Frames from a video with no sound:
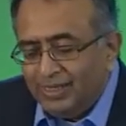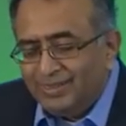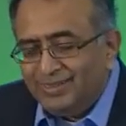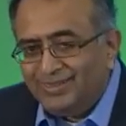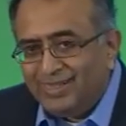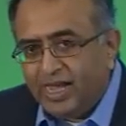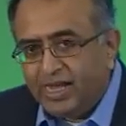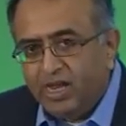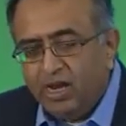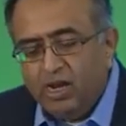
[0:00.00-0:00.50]

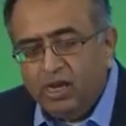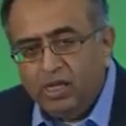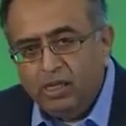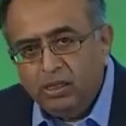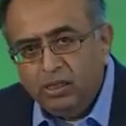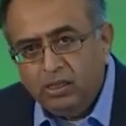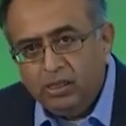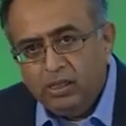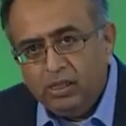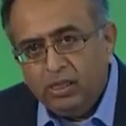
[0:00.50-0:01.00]

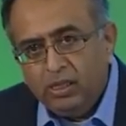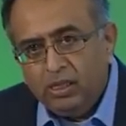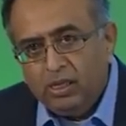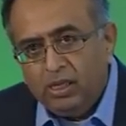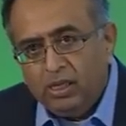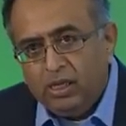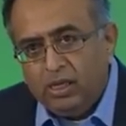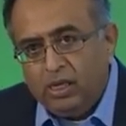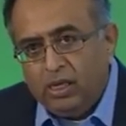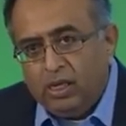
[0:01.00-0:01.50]
Secondly,
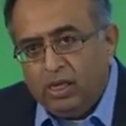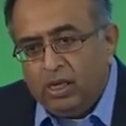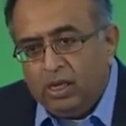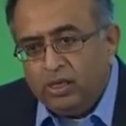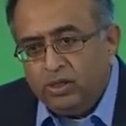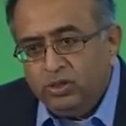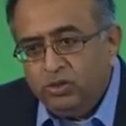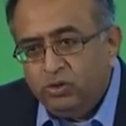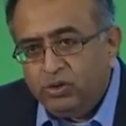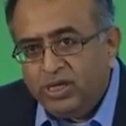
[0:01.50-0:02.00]

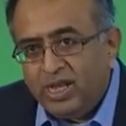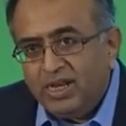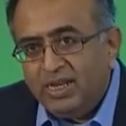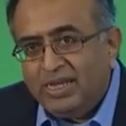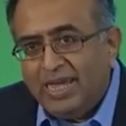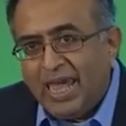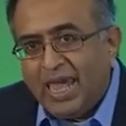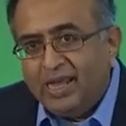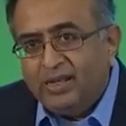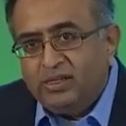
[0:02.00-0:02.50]
you can
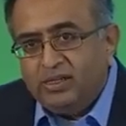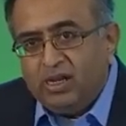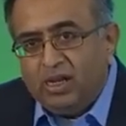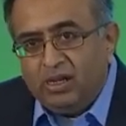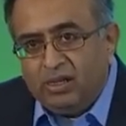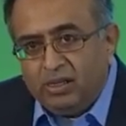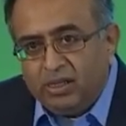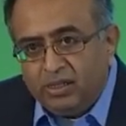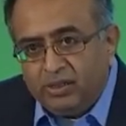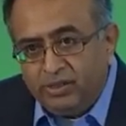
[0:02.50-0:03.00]
get
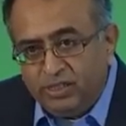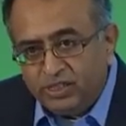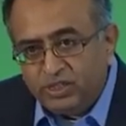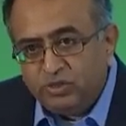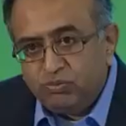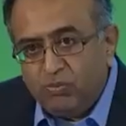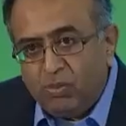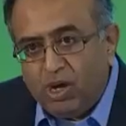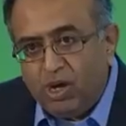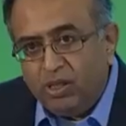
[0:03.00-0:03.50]

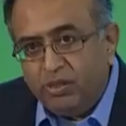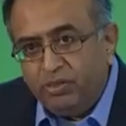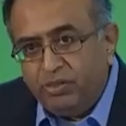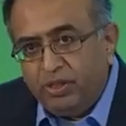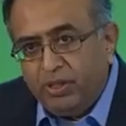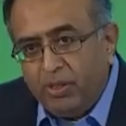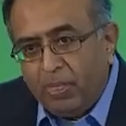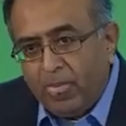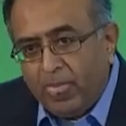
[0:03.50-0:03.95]
this month